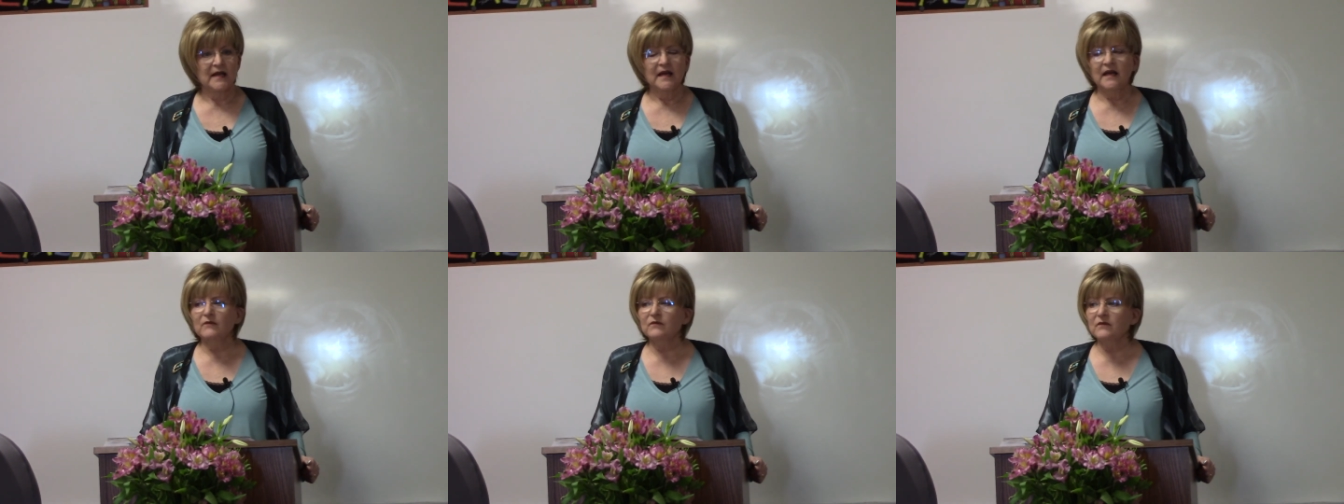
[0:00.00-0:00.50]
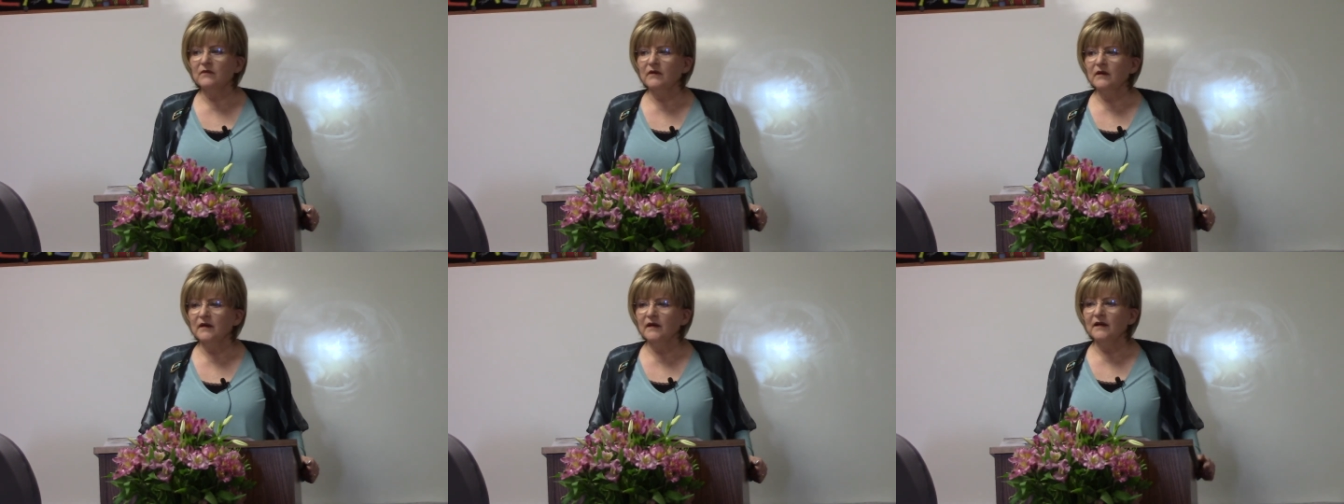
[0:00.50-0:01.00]
It,
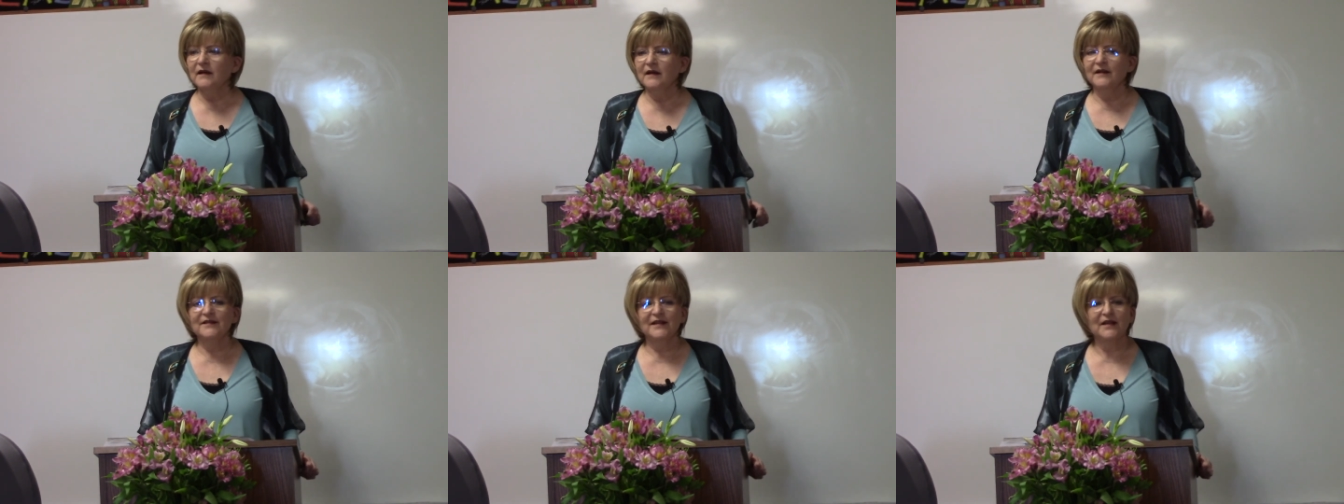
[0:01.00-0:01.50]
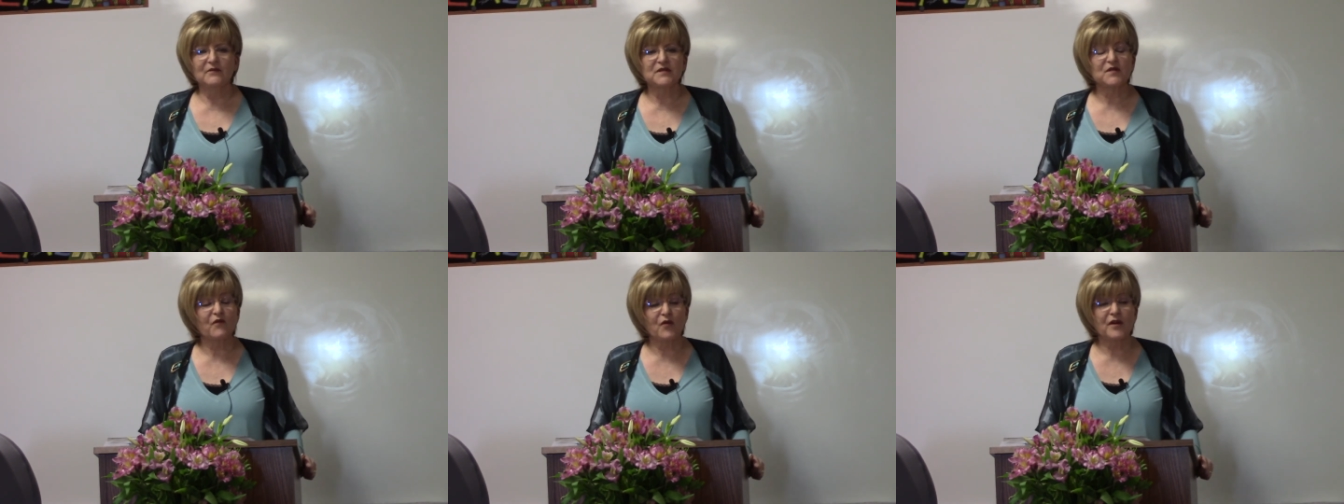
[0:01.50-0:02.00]
it
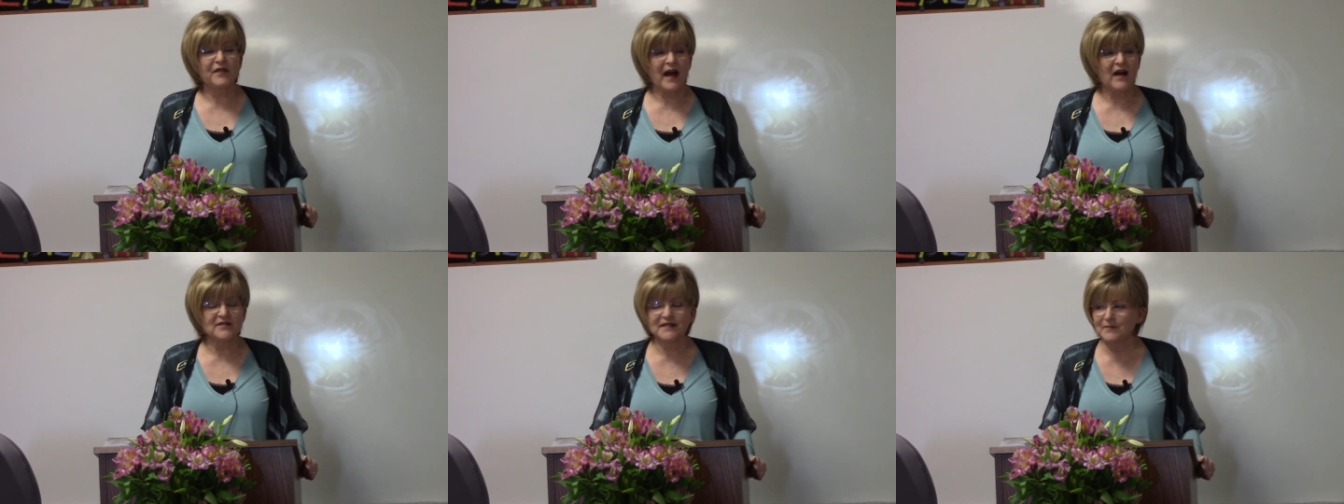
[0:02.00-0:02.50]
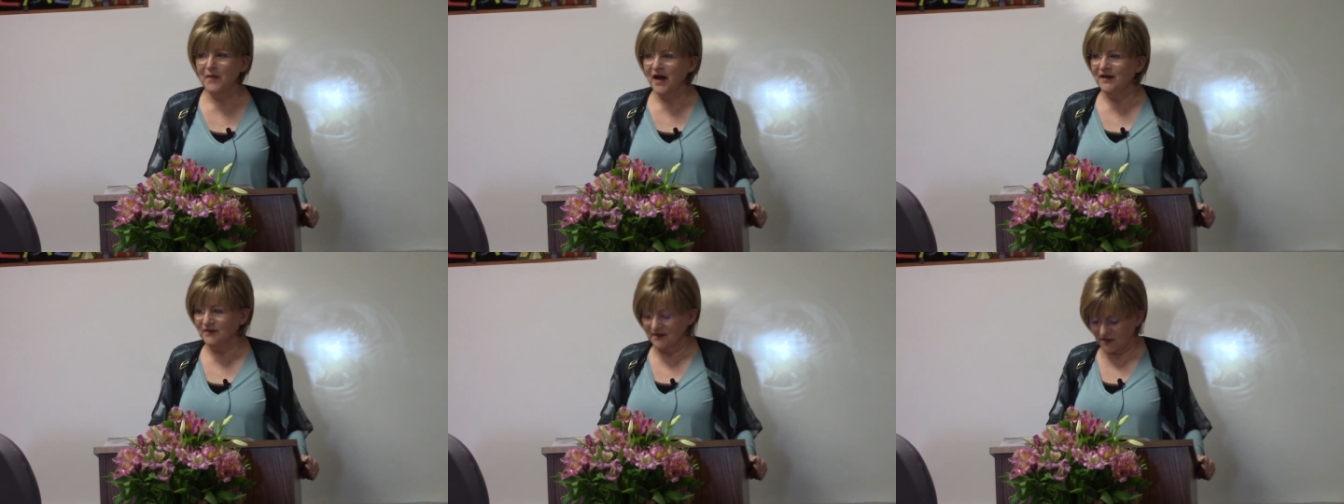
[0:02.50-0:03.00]
was 4,000
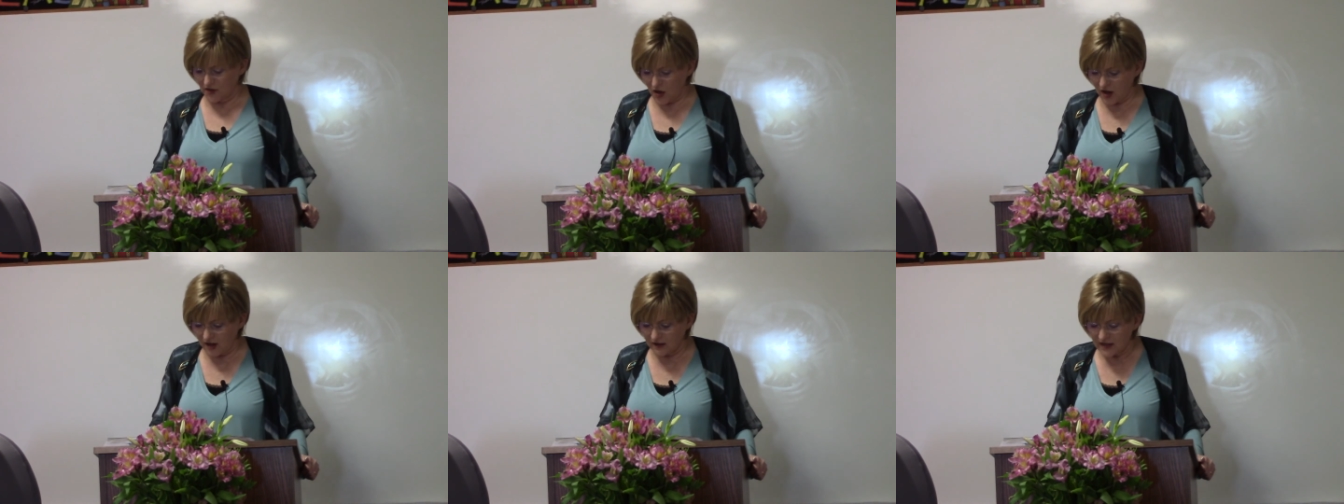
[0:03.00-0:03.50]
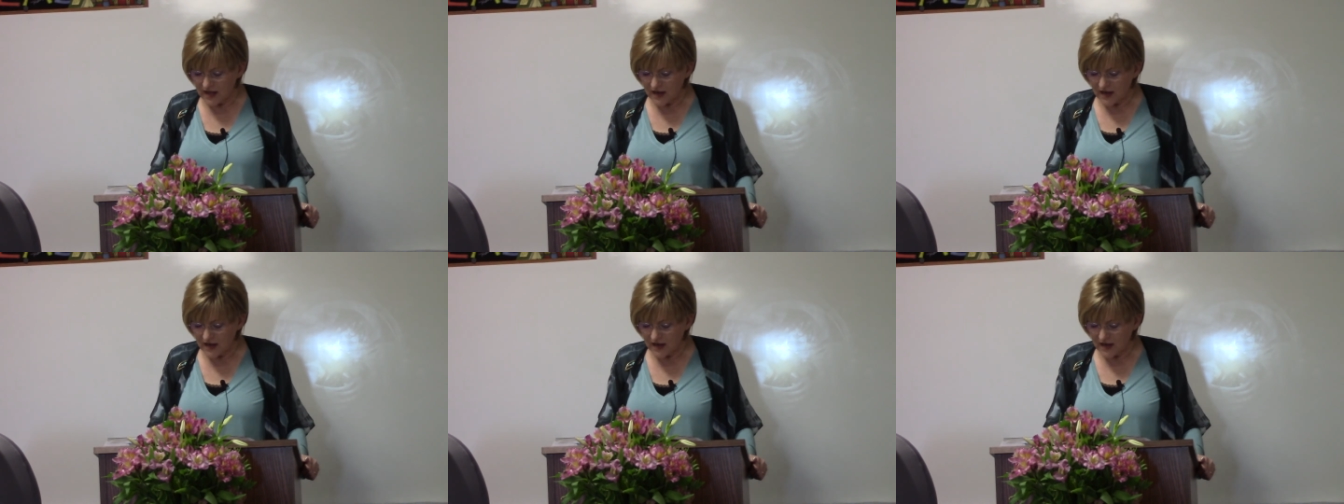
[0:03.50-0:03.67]
miles long.